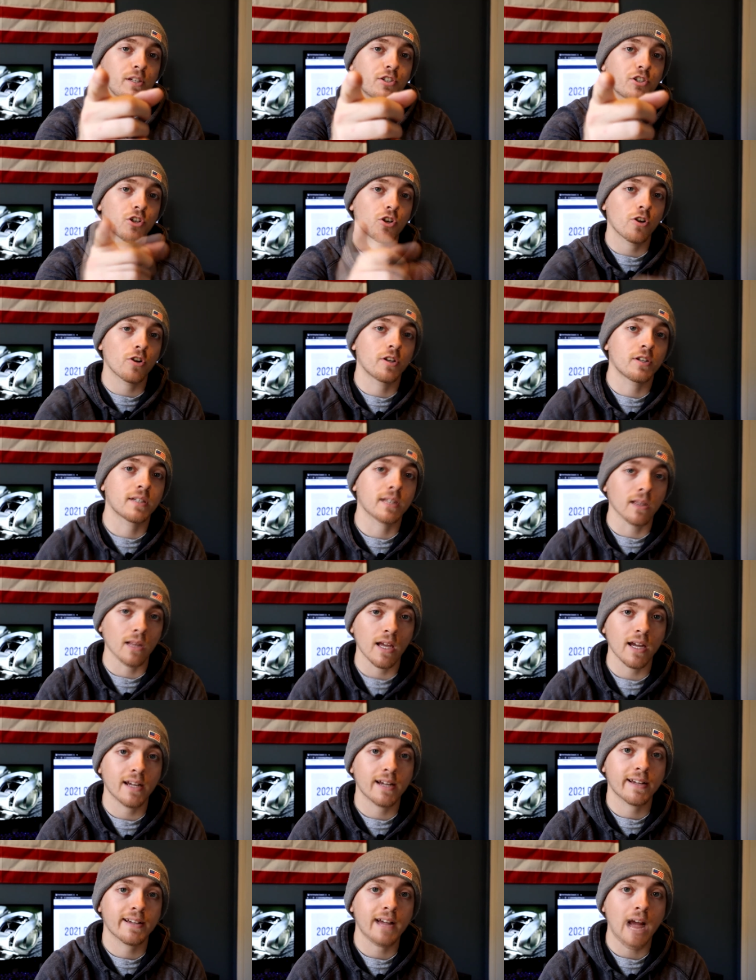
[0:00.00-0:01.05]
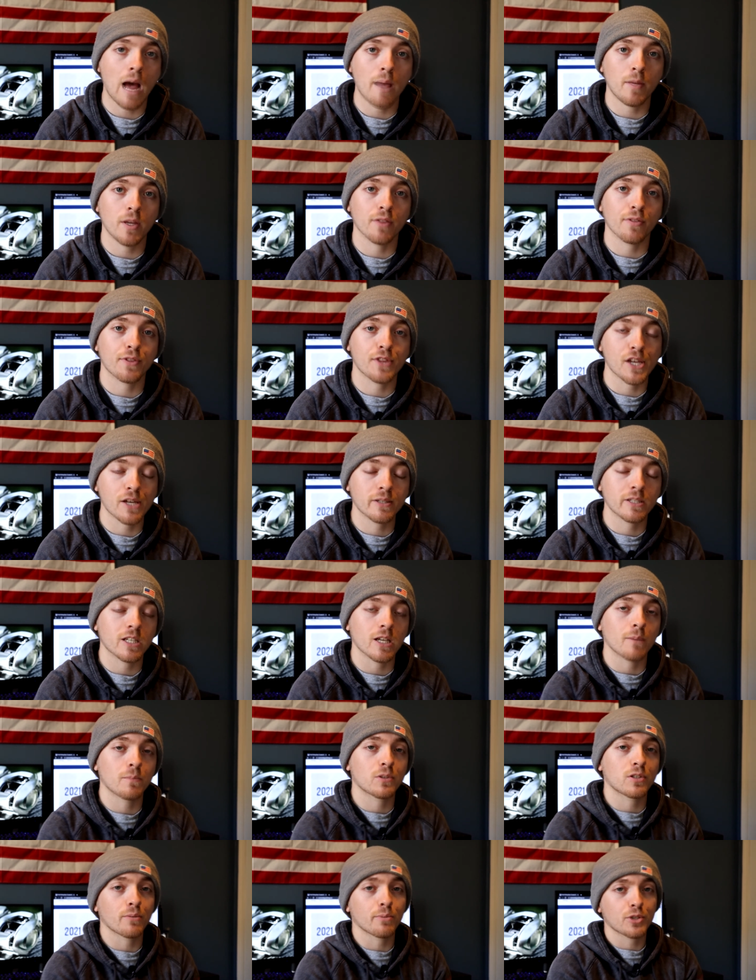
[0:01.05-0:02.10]
sure to like, comment, thumbs
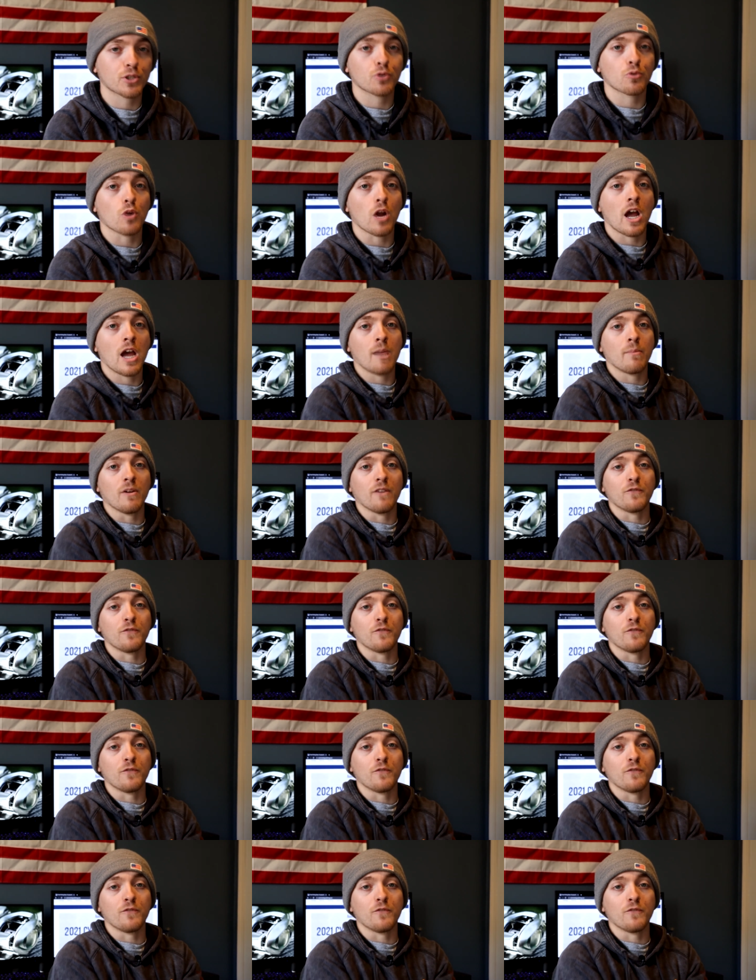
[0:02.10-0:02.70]
up, subscribe.